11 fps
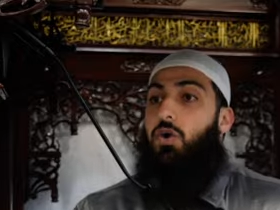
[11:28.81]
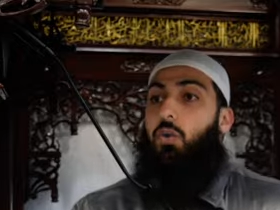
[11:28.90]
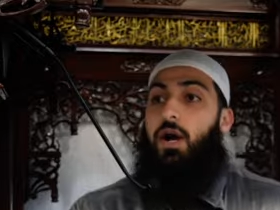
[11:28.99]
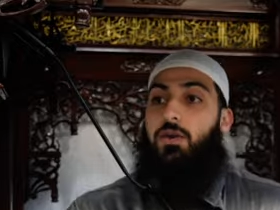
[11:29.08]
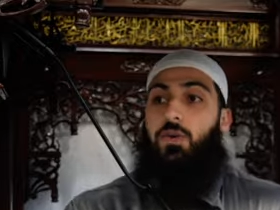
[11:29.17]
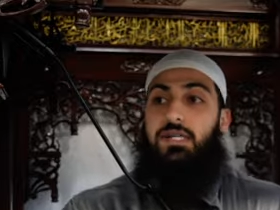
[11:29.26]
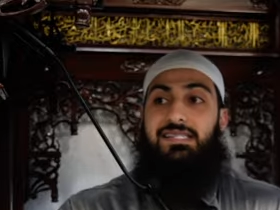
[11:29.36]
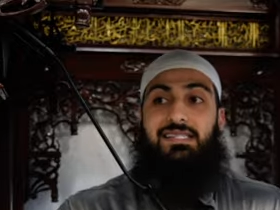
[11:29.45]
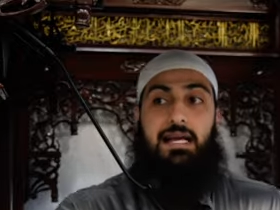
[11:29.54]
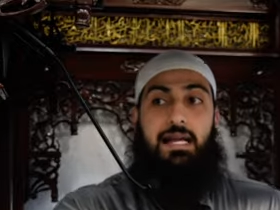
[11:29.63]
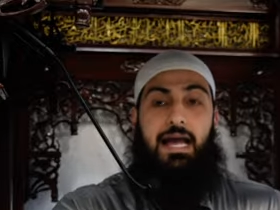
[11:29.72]
When
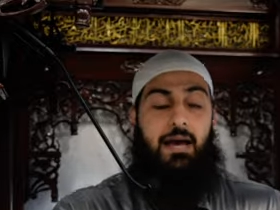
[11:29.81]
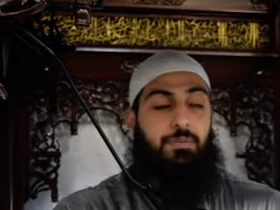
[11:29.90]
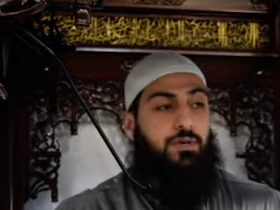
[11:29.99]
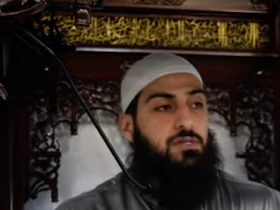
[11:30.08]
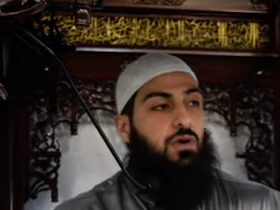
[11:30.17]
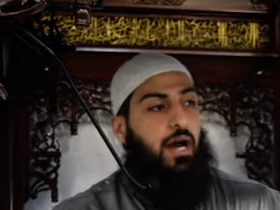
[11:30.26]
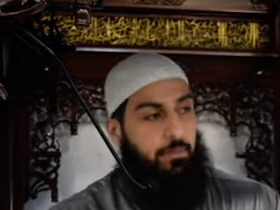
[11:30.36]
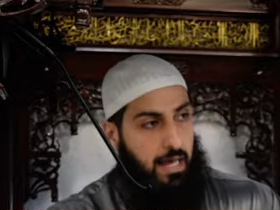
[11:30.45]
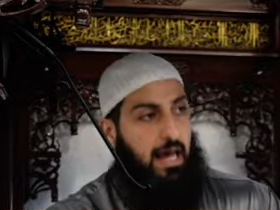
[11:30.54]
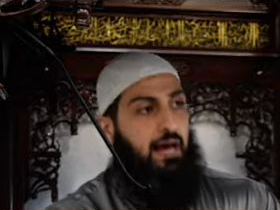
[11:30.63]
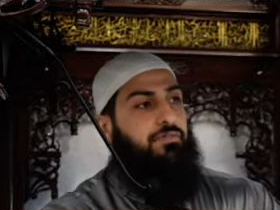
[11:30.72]
was Zakah
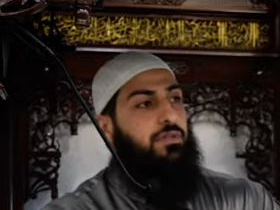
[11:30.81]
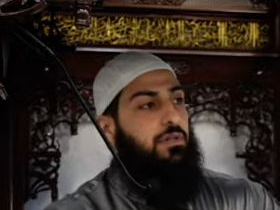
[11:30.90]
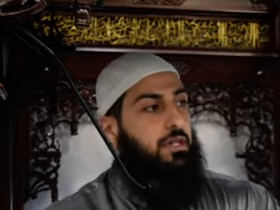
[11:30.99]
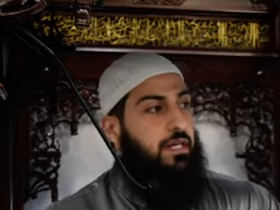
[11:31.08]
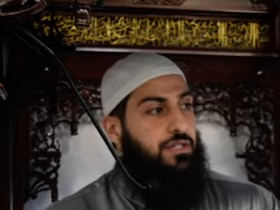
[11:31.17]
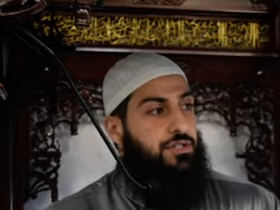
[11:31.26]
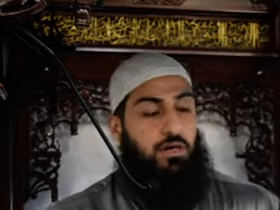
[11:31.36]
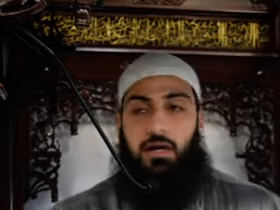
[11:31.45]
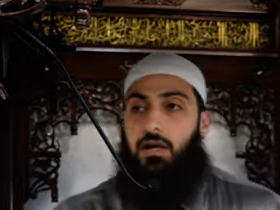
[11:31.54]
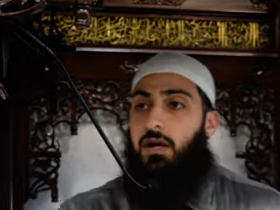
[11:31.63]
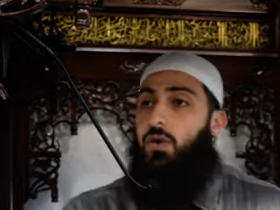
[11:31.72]
prescribed? After Al-Hijrah.